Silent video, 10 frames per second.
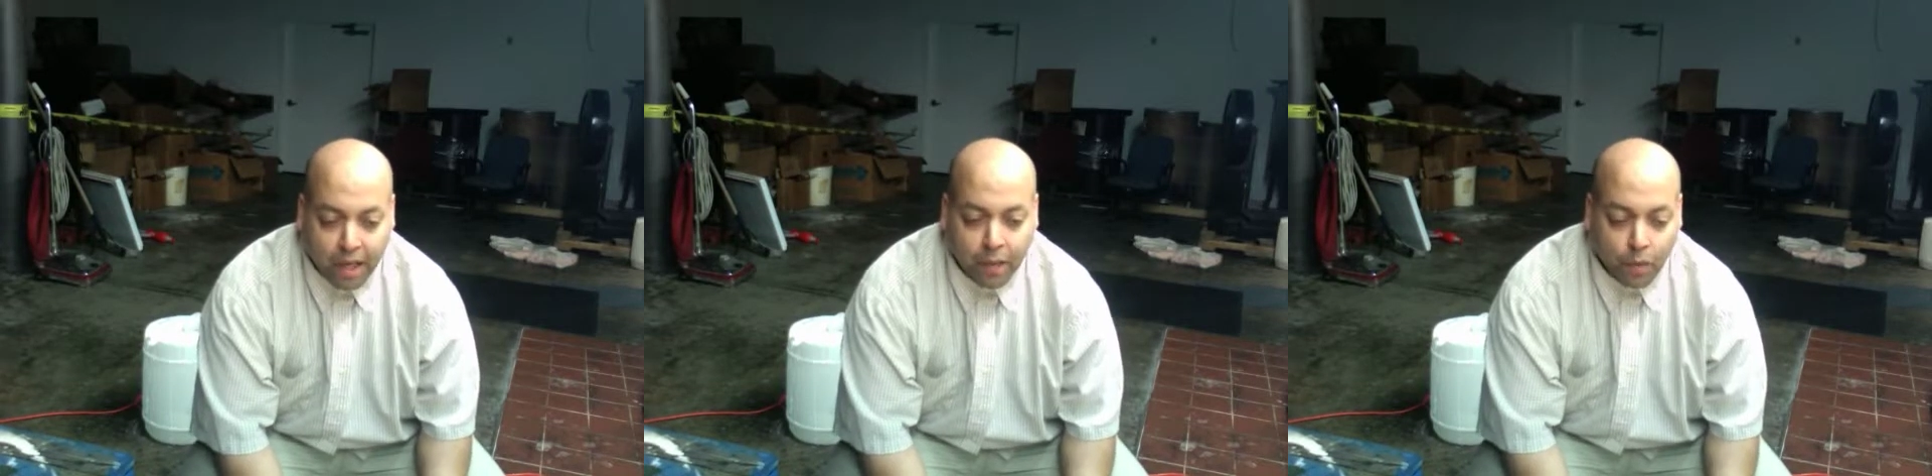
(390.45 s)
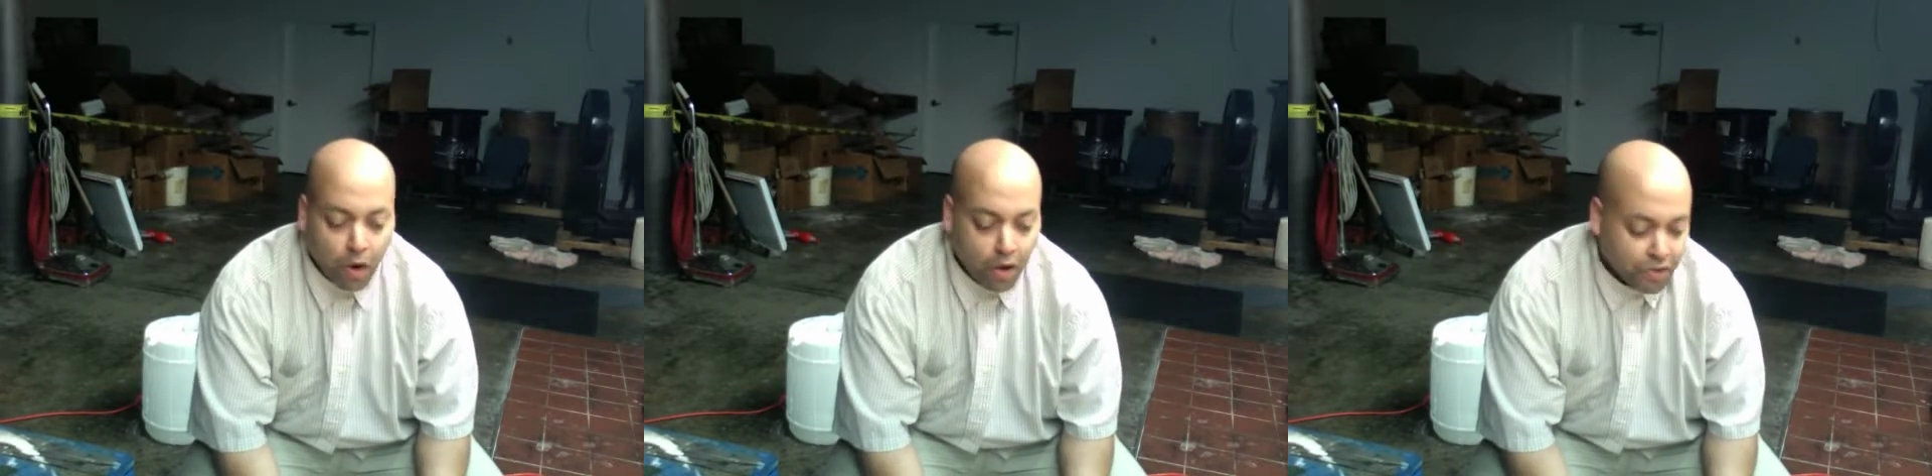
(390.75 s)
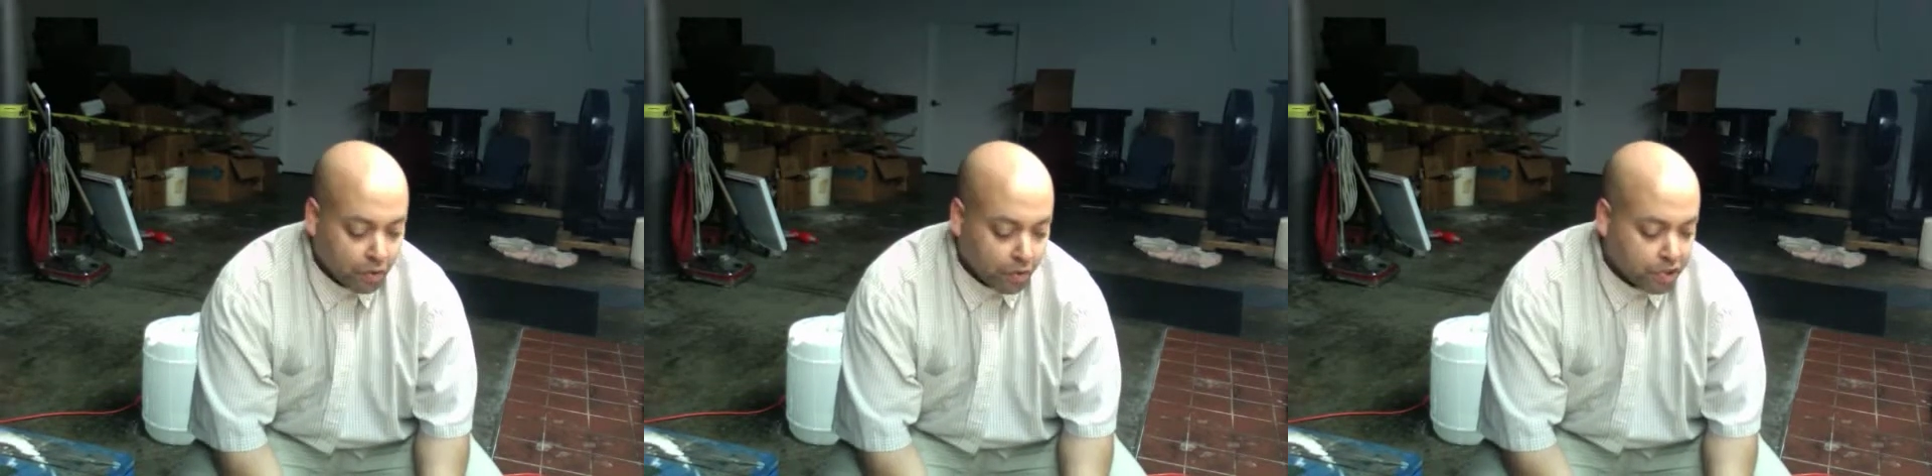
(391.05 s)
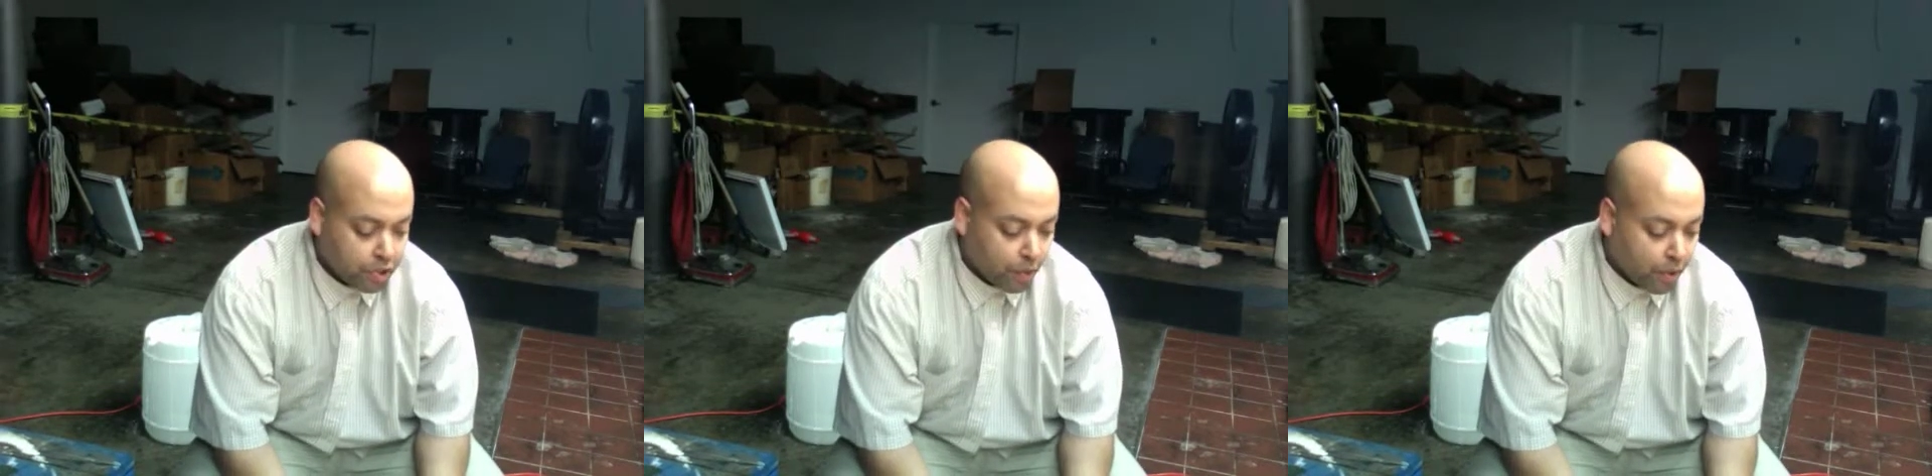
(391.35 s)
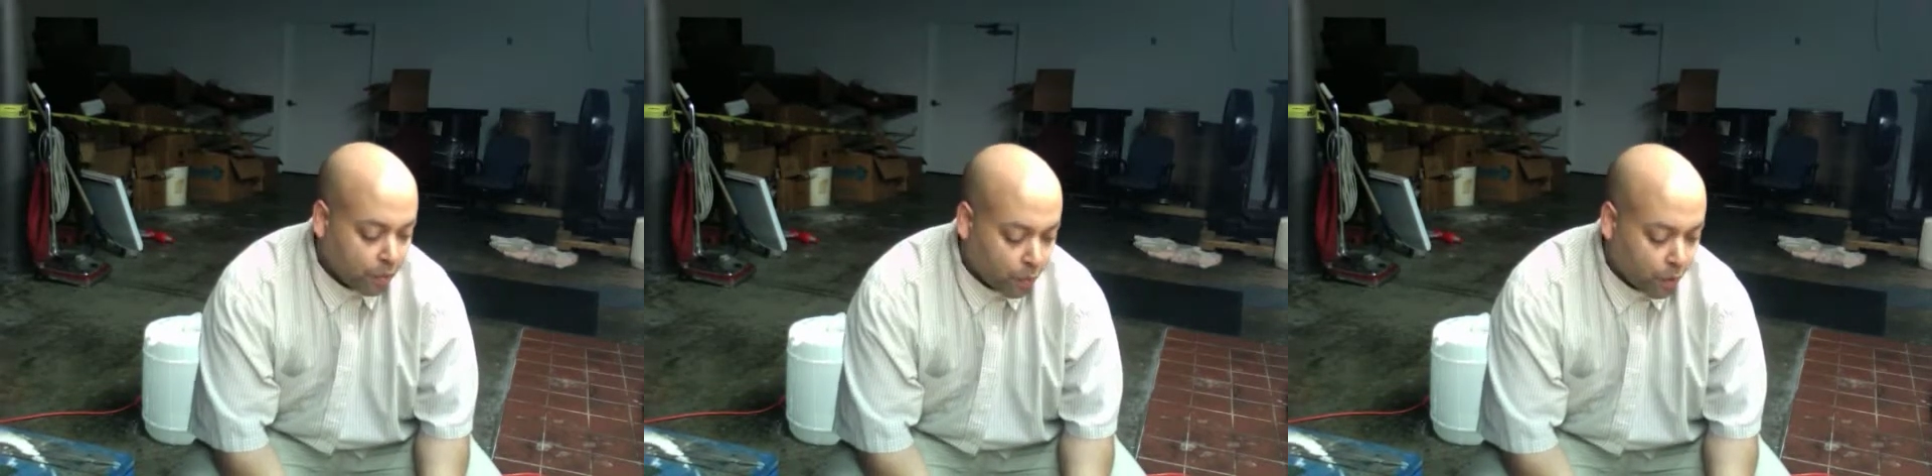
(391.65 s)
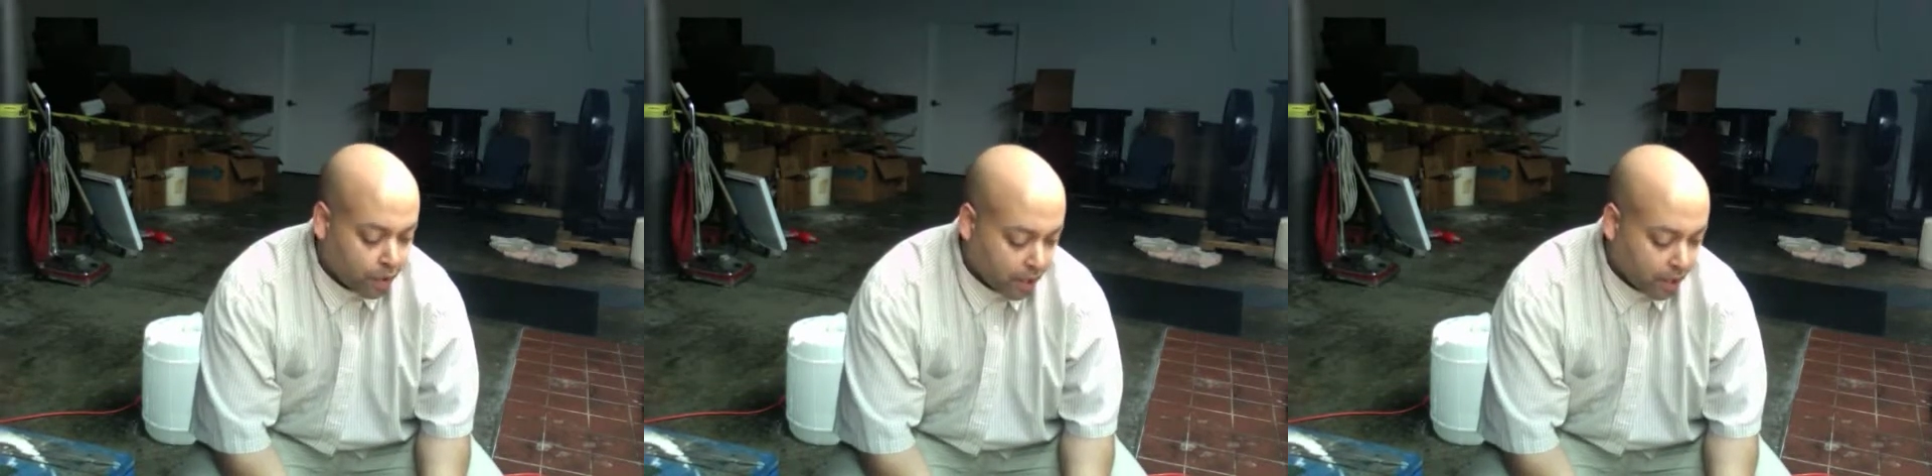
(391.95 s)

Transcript: and we're also going to show it on